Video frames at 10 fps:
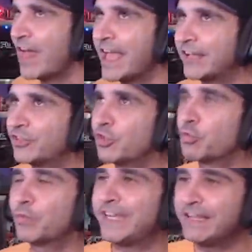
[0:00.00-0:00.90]
like the
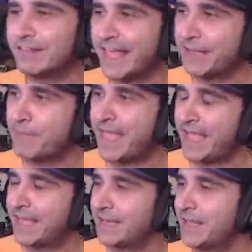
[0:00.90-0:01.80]
relay
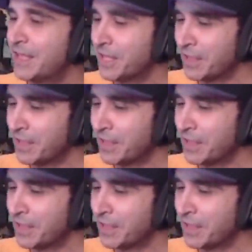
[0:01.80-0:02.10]
man